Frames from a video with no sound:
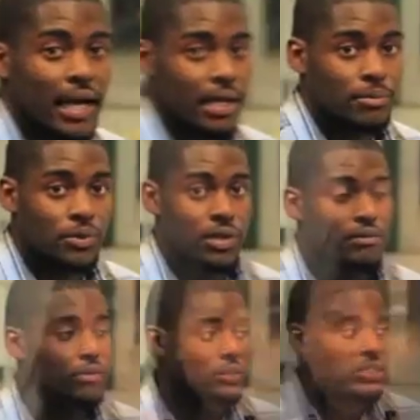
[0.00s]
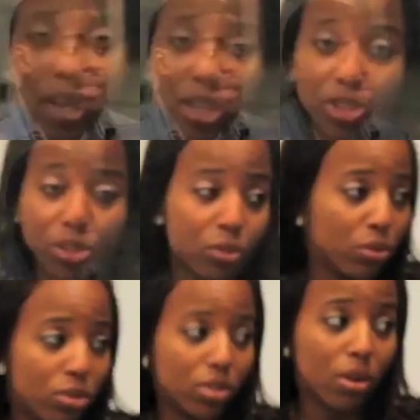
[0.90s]
of myself and Team BNZ,
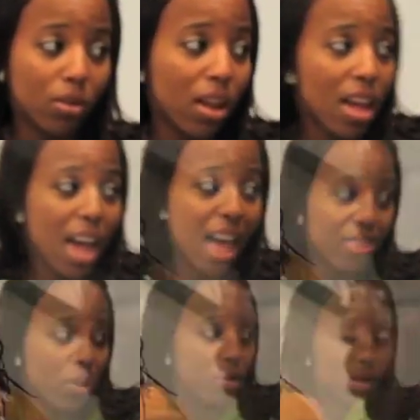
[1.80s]
we want to thank you all for